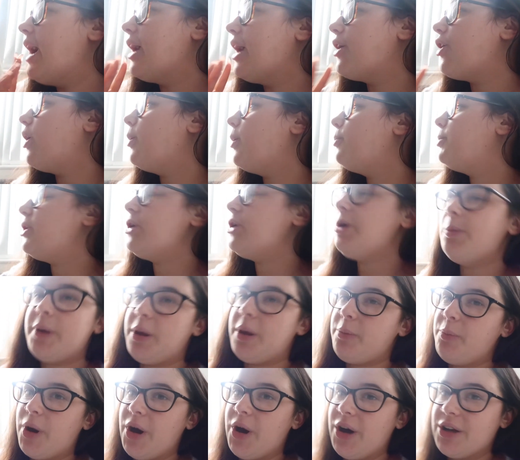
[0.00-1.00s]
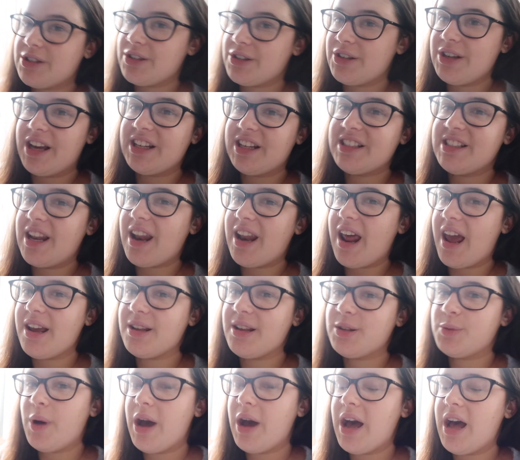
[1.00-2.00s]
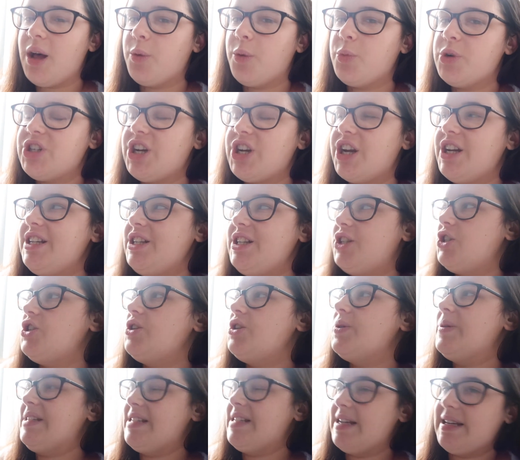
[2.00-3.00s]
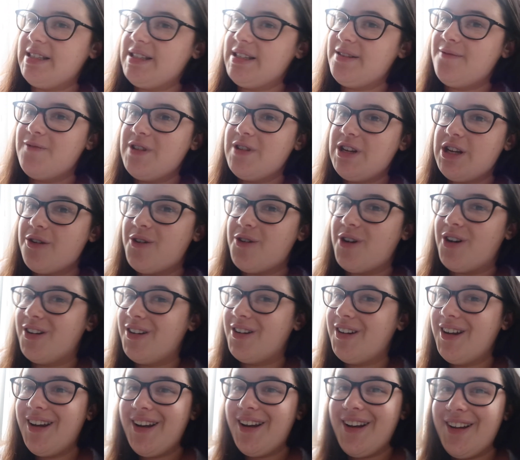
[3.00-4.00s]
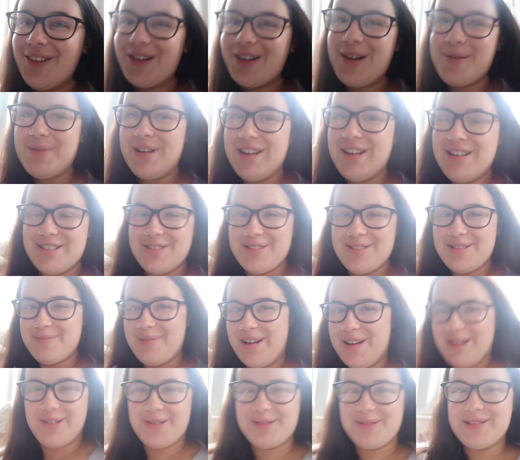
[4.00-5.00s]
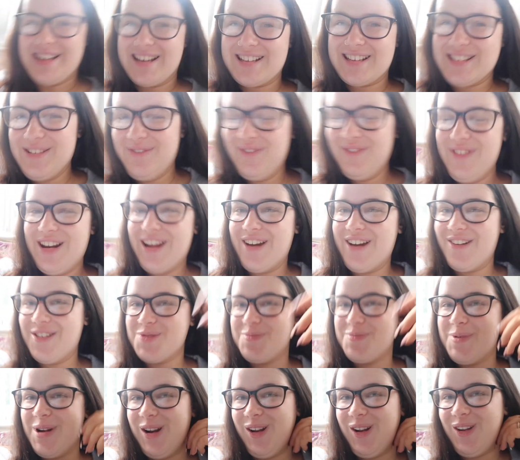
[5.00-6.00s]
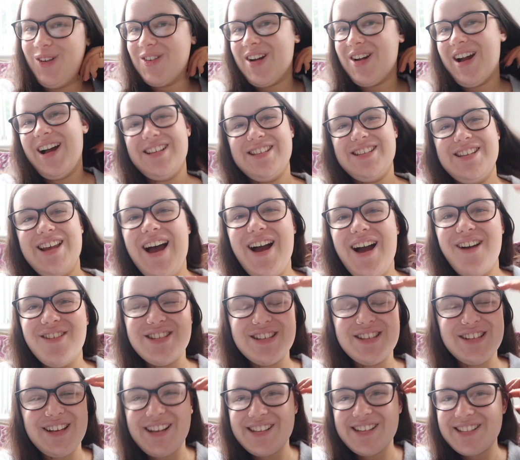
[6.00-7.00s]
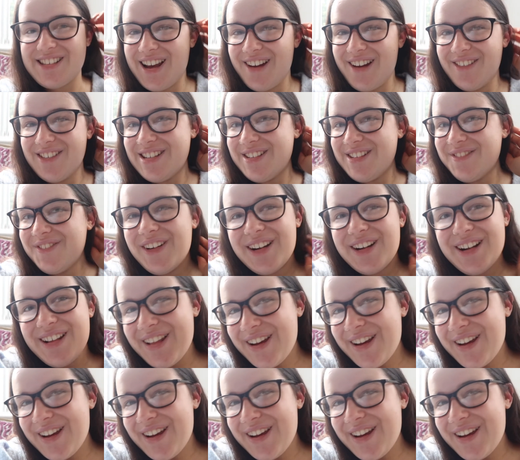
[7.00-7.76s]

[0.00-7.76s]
I got a Beauty Bay parcel yesterday as well which I need to do a testing video on look at me doing a makeup testing video it's been a long ass time since last time I did one of